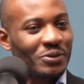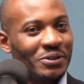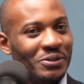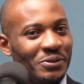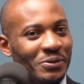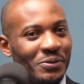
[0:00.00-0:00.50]

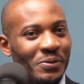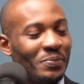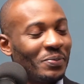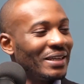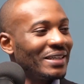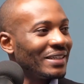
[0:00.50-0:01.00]
could
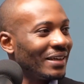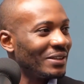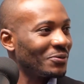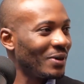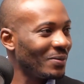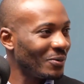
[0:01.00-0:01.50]
you please
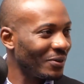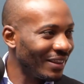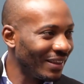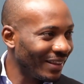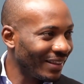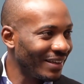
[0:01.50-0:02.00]
tell us one
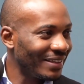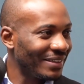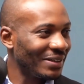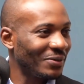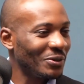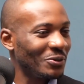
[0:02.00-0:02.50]
more thing that
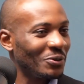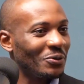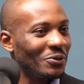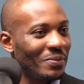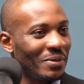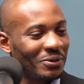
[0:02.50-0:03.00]
we
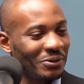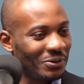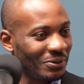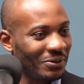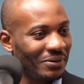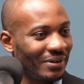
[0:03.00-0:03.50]
should know
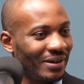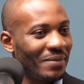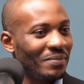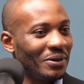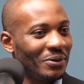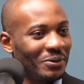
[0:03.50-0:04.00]
about you
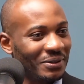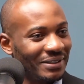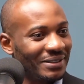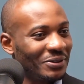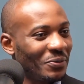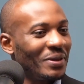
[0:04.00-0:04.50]

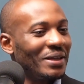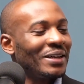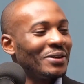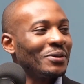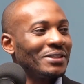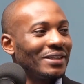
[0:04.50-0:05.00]
beyond you being a